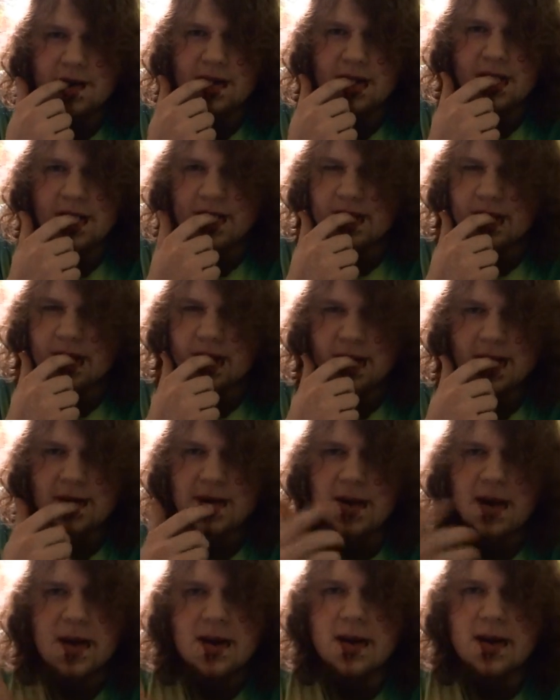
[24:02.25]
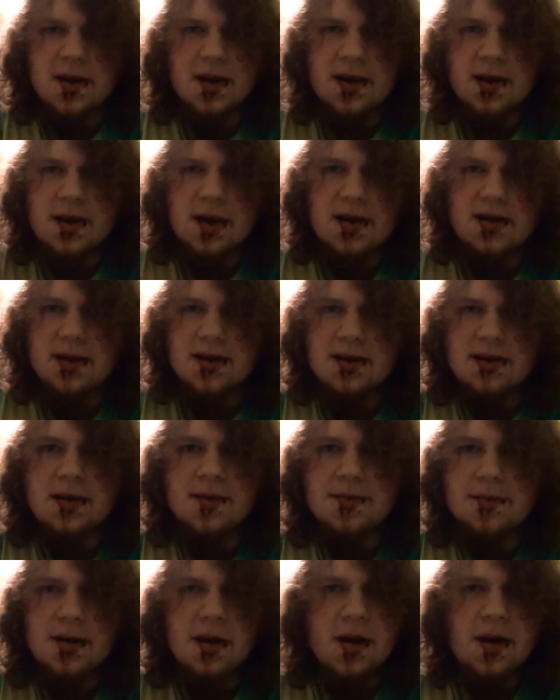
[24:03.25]
I never anything. I just leave
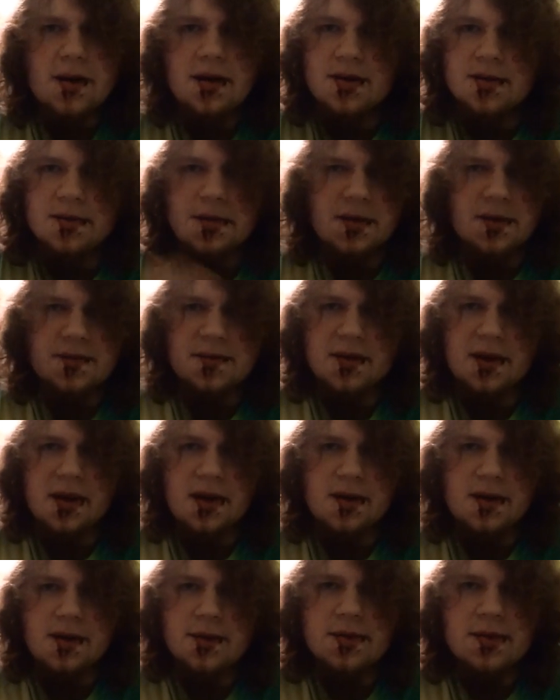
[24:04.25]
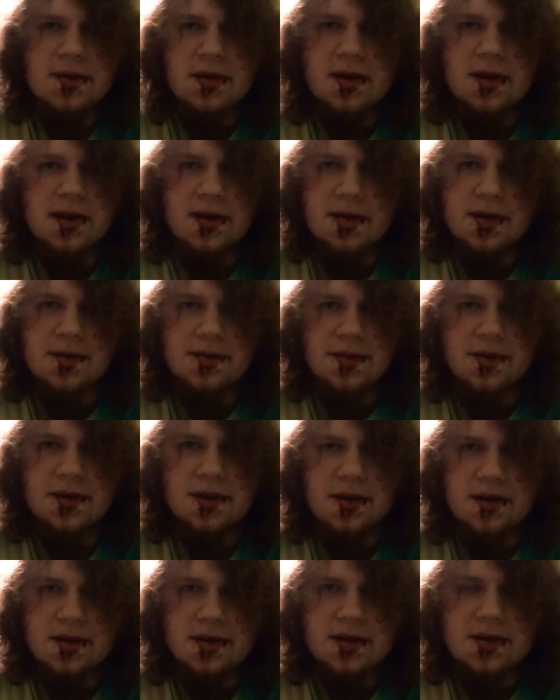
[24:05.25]
them go because what the fuck? Nobody's looking at me
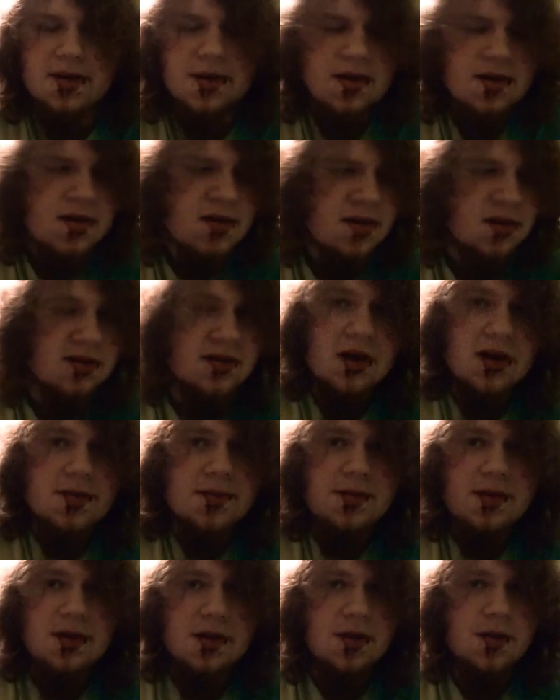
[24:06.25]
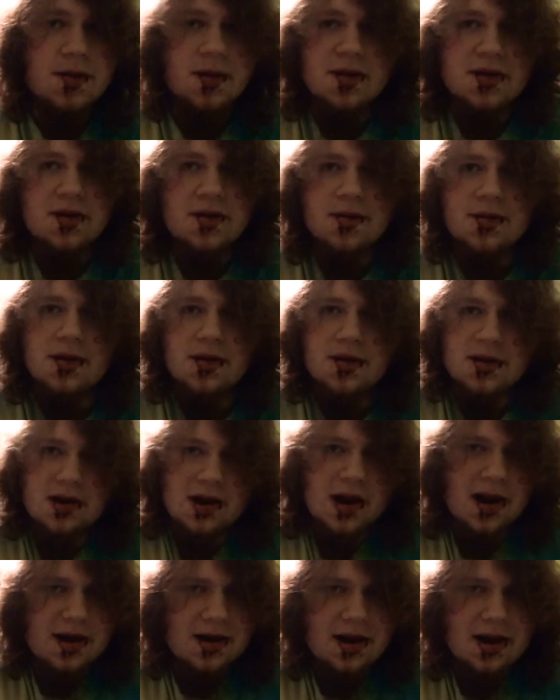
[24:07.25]
shirtless. Trust me, you don't want to see me shirtless.
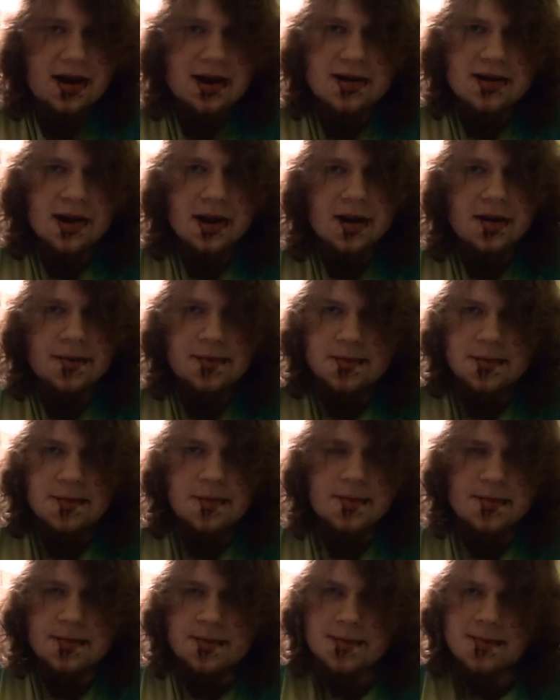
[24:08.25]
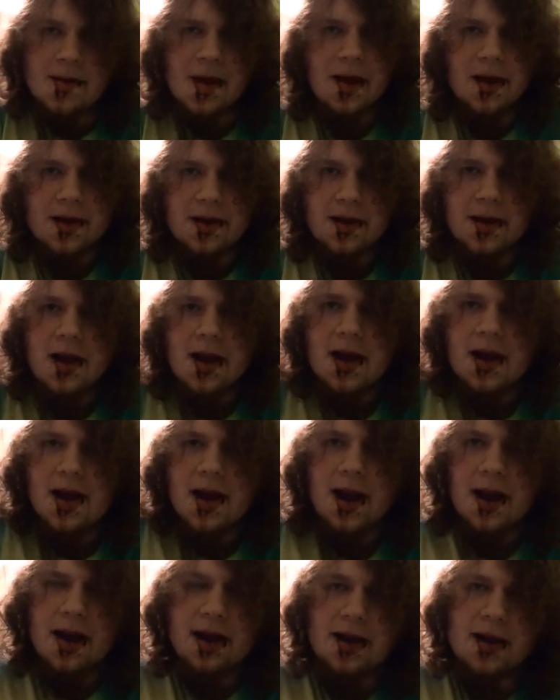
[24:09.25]
I got titties. I got a belly.
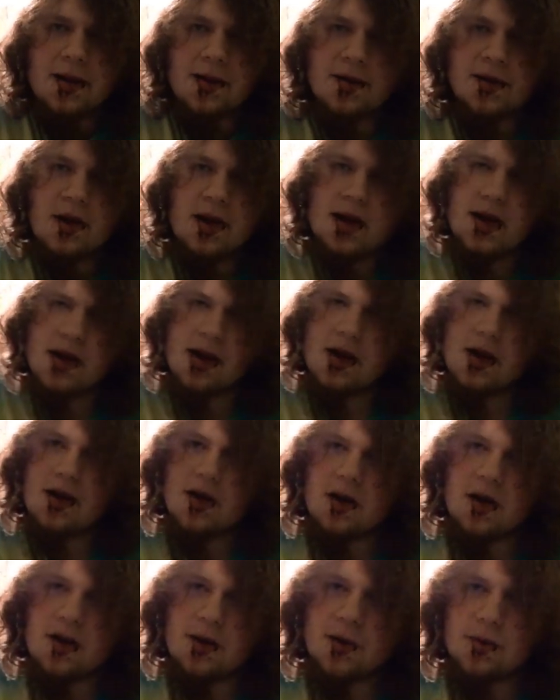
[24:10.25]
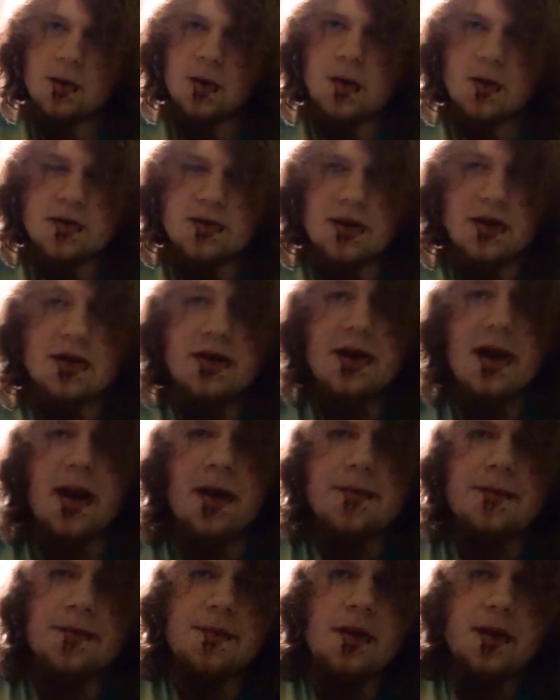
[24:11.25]
I like rolls. I used to
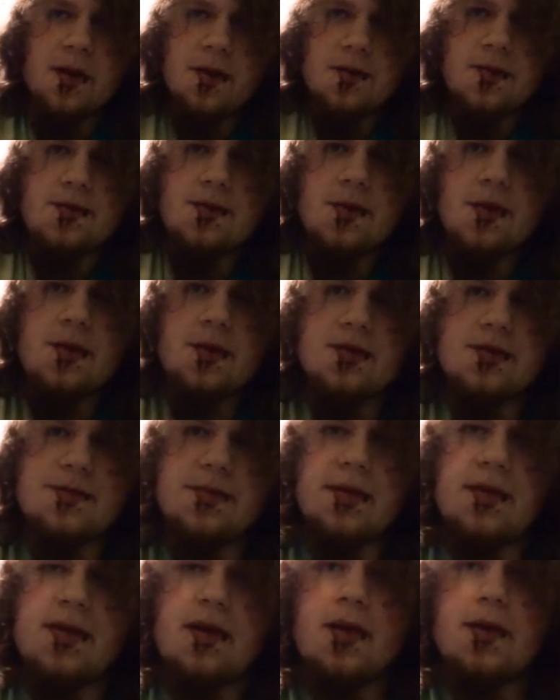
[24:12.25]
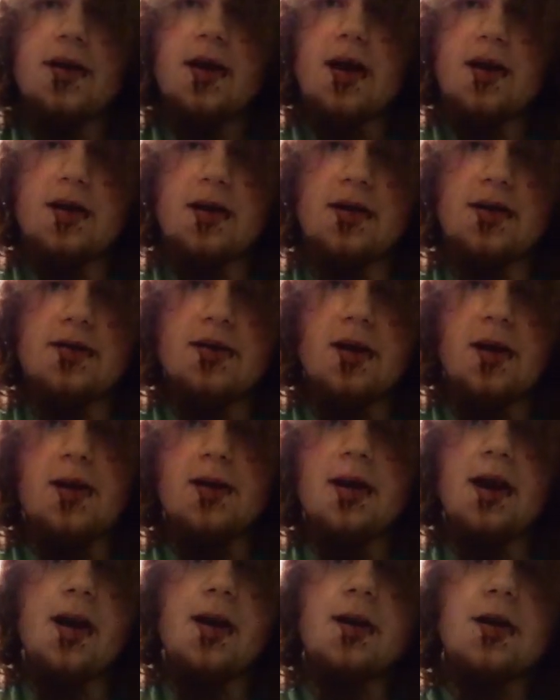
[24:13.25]
have like 3 rolls, but they've kind of
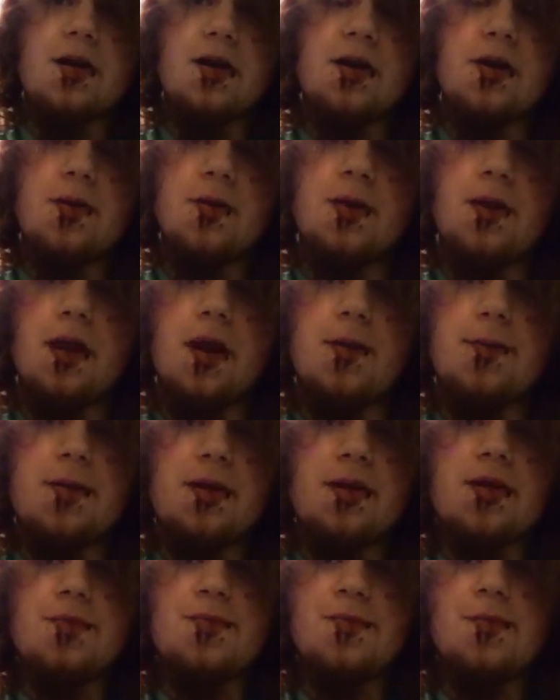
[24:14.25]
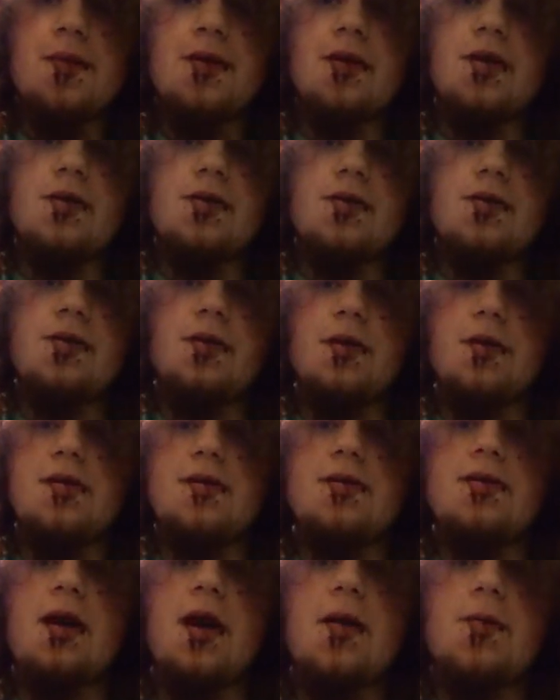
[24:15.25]
consolidated into a lump at this point, and there's 2 little
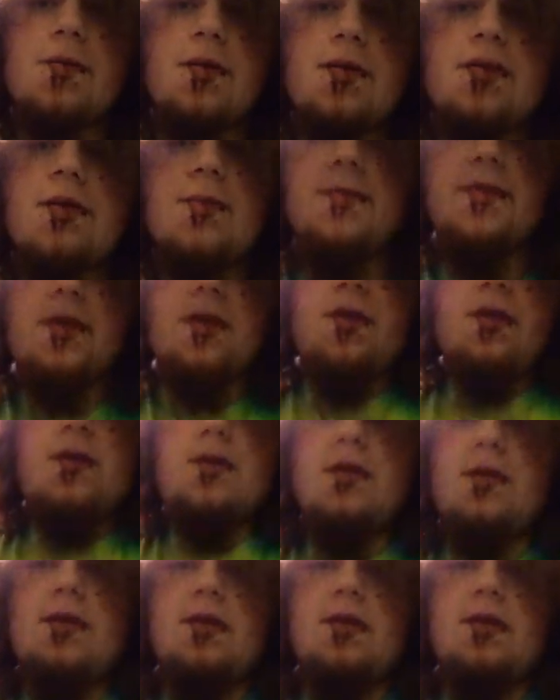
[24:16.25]
side rolls up here.